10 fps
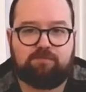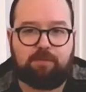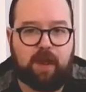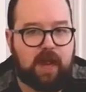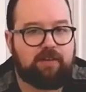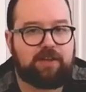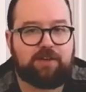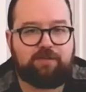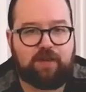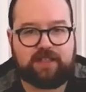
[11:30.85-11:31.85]
Preparing
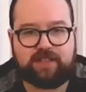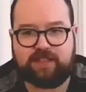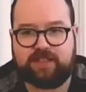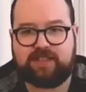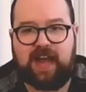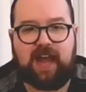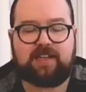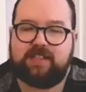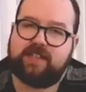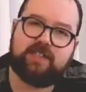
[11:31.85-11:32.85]
your defence and
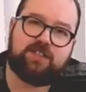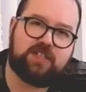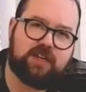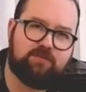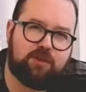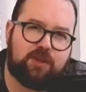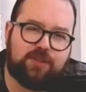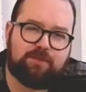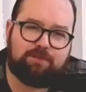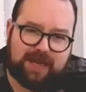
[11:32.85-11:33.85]
attacks like a general
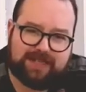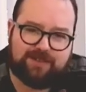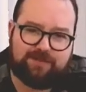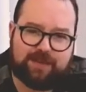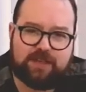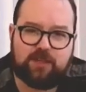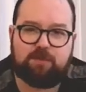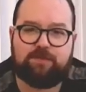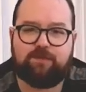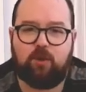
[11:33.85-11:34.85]
on the
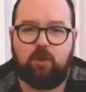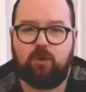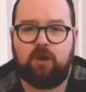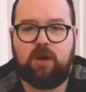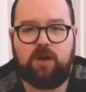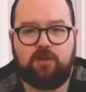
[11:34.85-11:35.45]
battlefield before